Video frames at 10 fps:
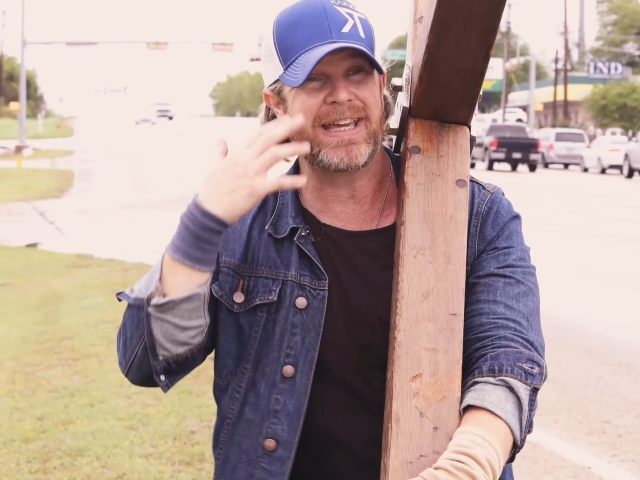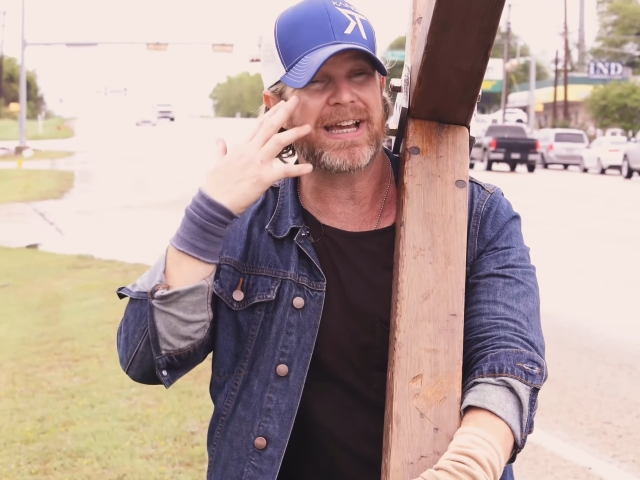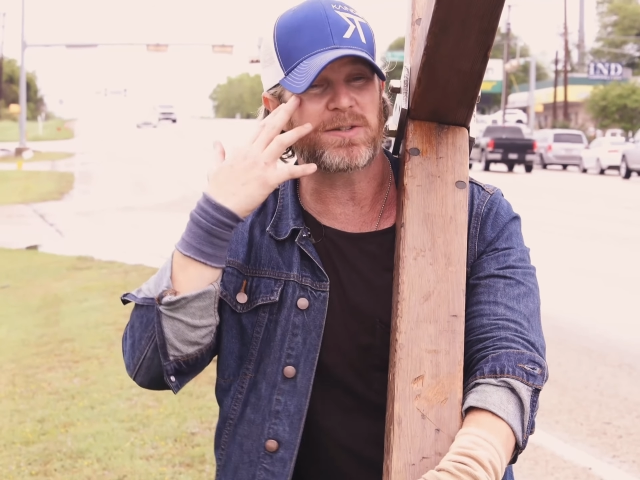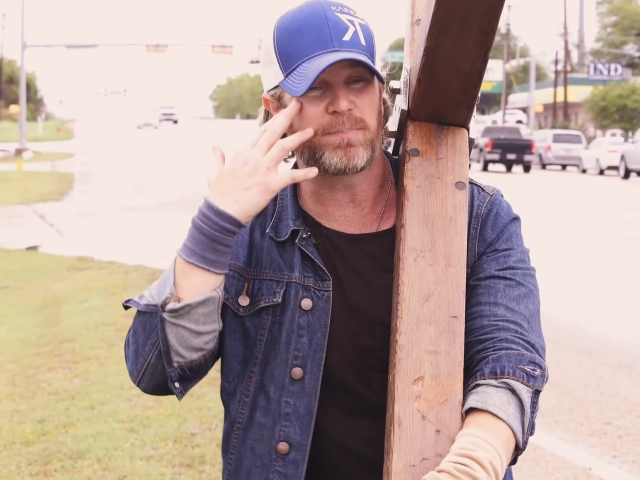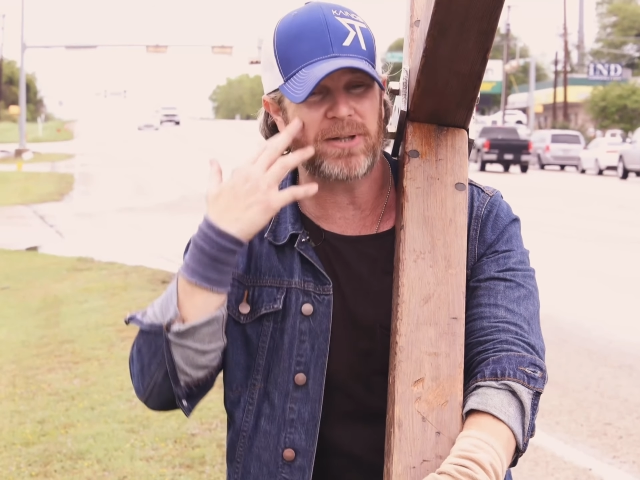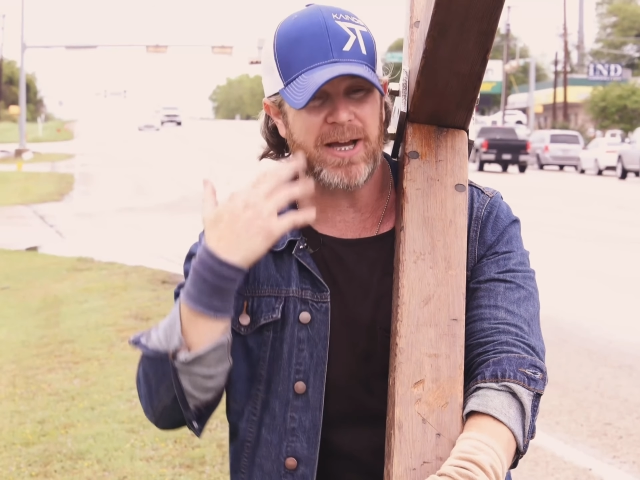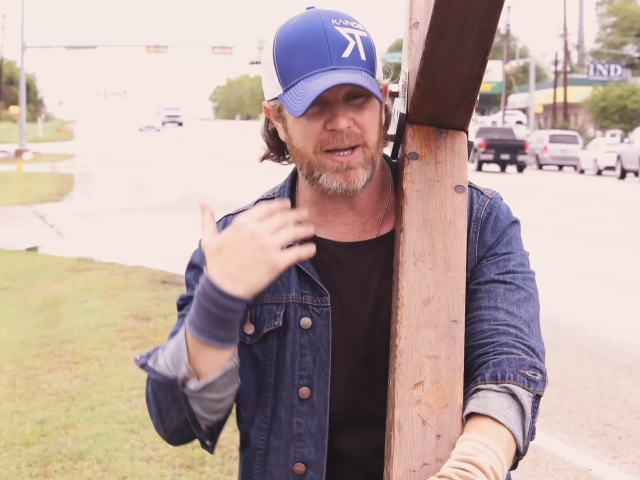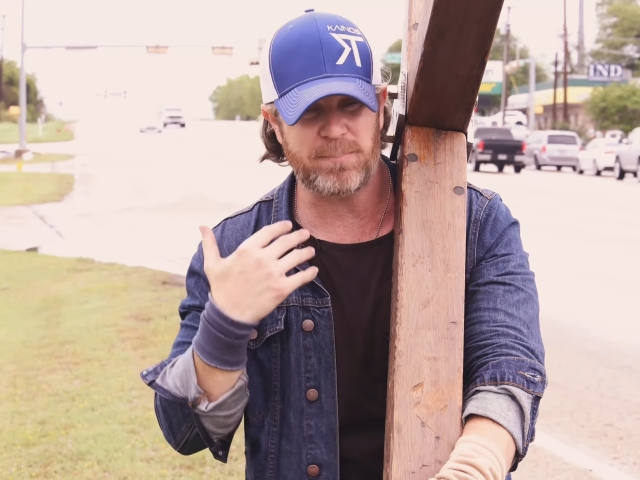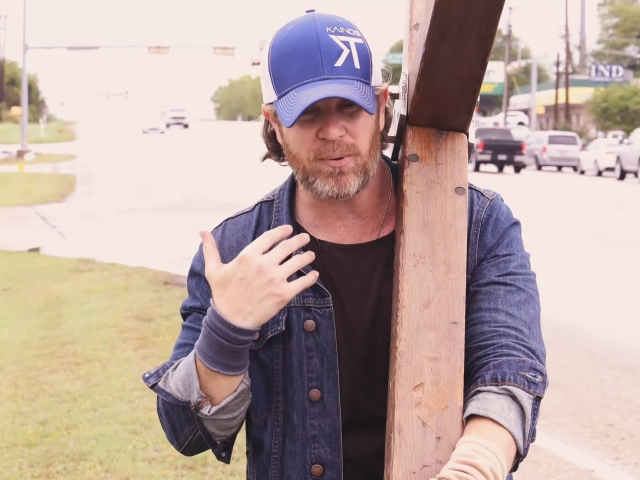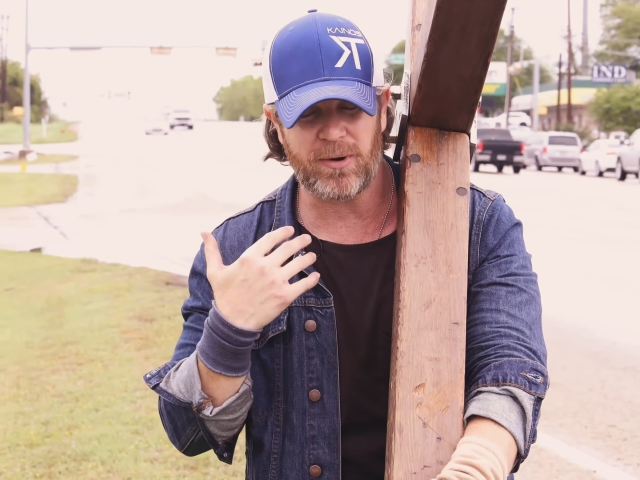He has
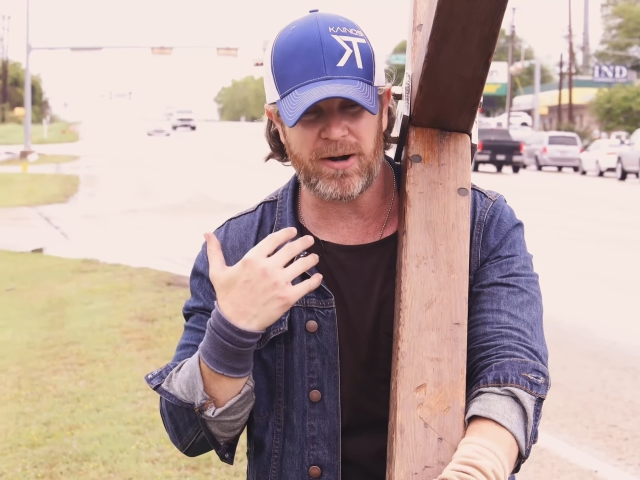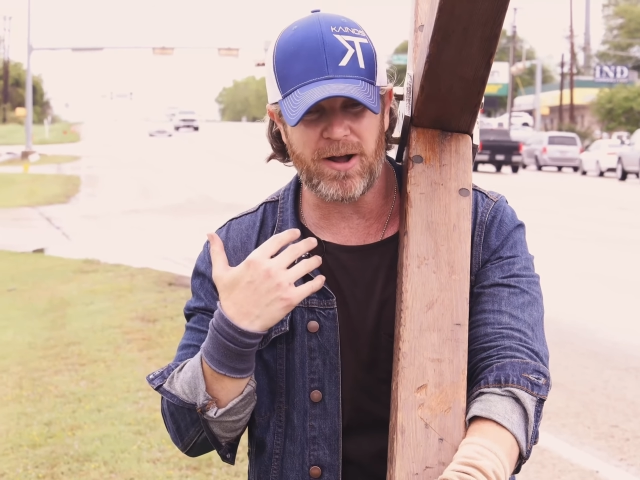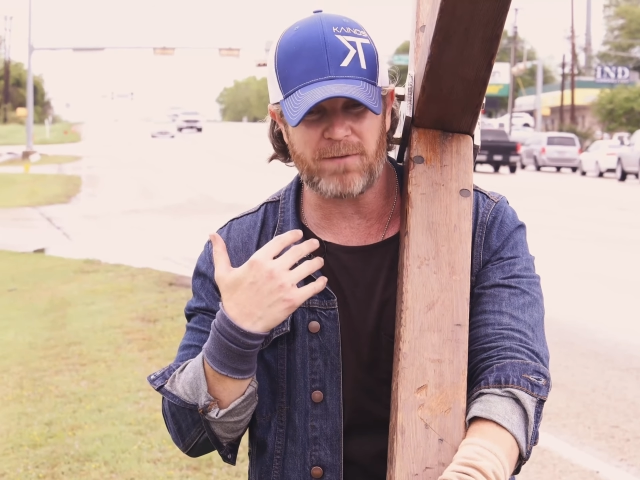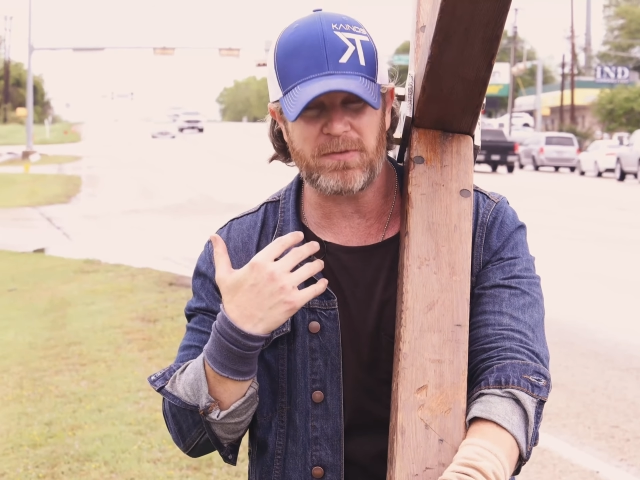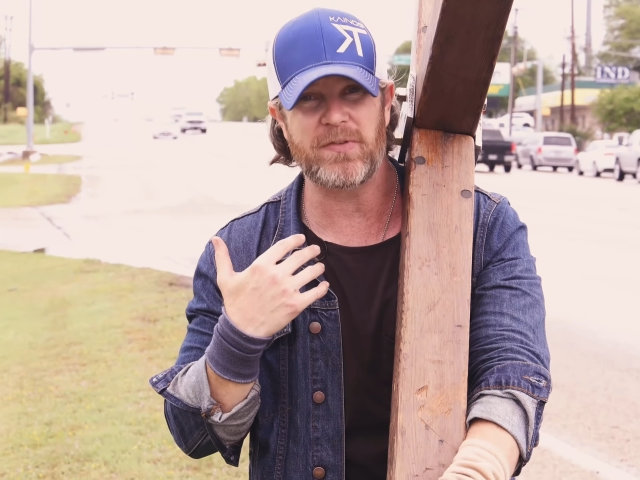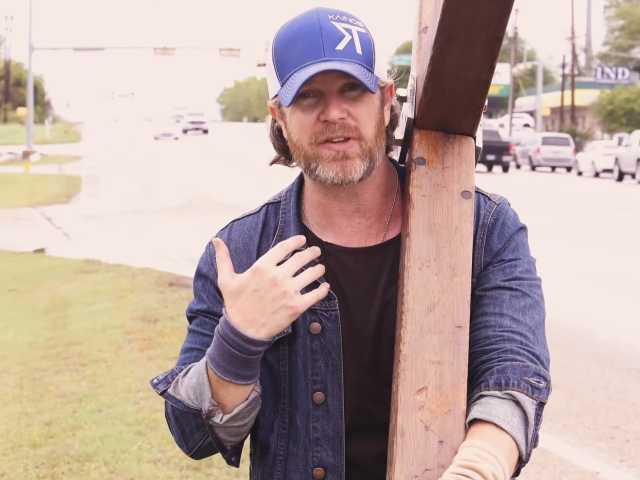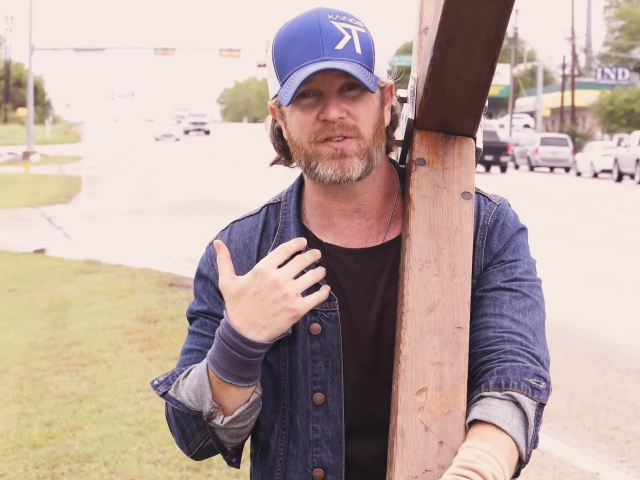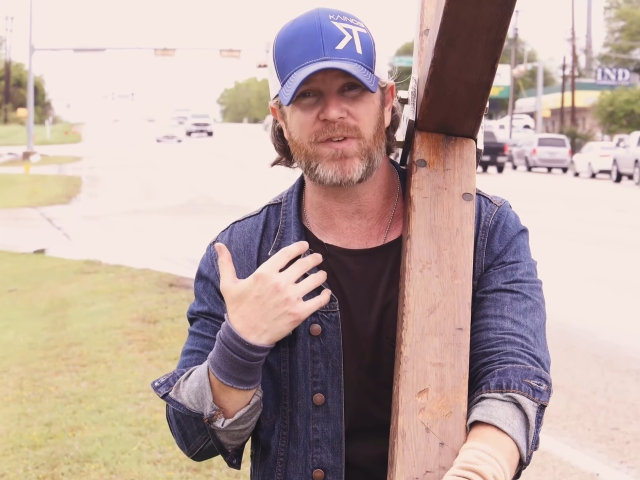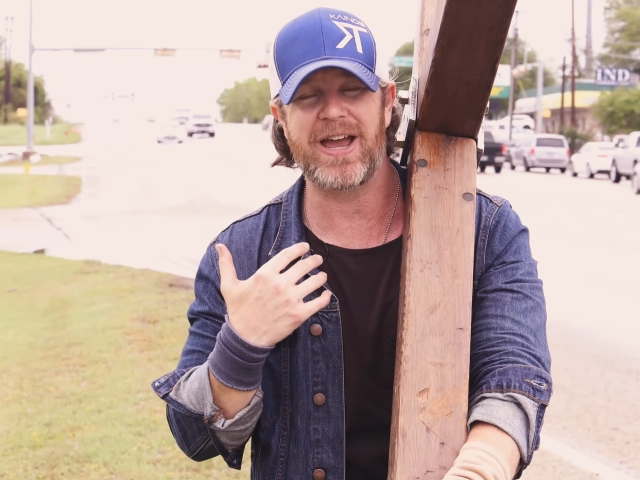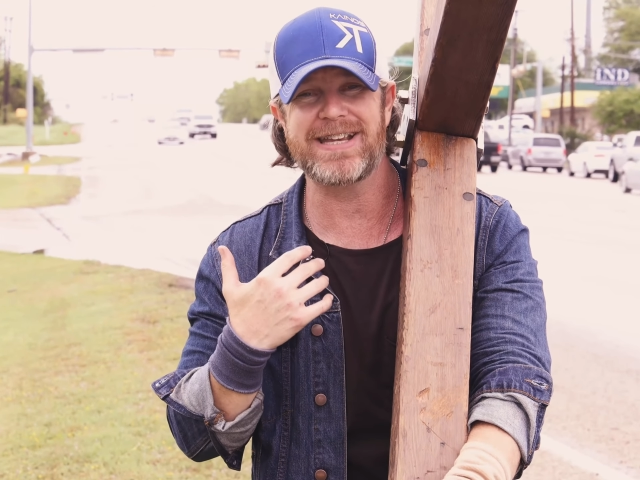blood pouring off of
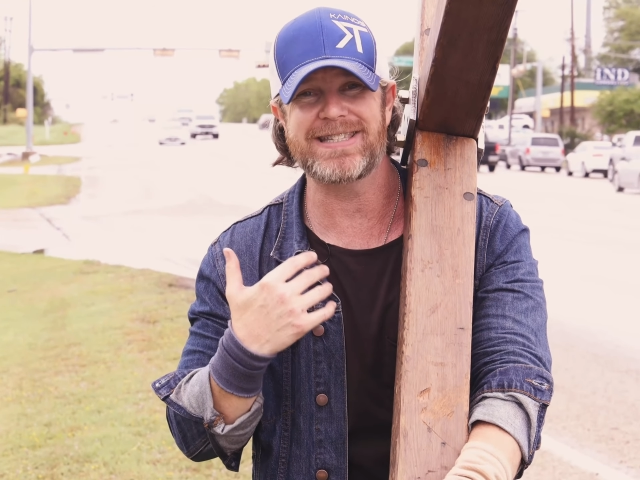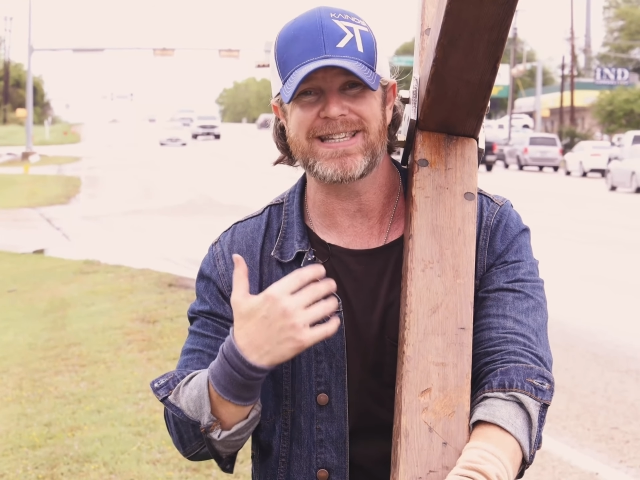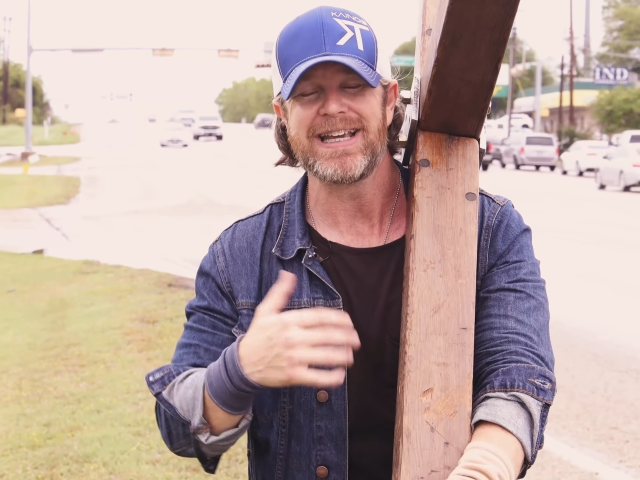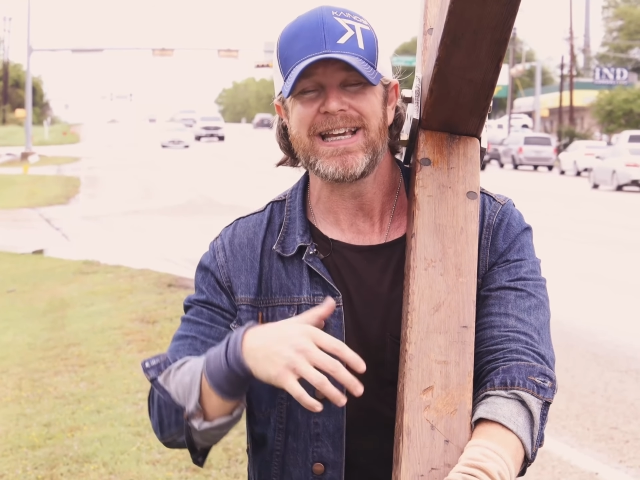his face.